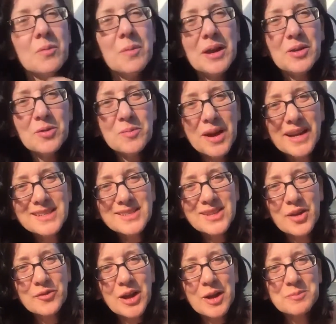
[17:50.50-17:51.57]
My whole mind is
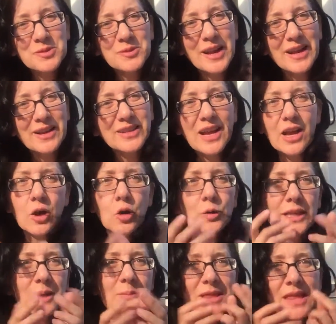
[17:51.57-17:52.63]
not wrapped around,
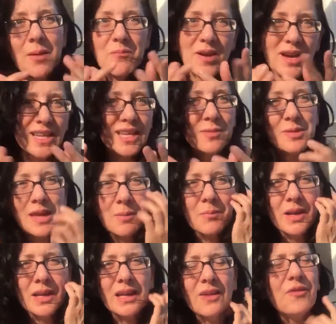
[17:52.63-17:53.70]
oh, give me that money, give me
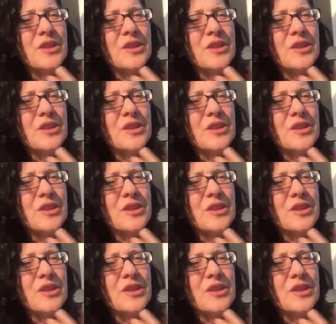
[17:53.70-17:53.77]
that money.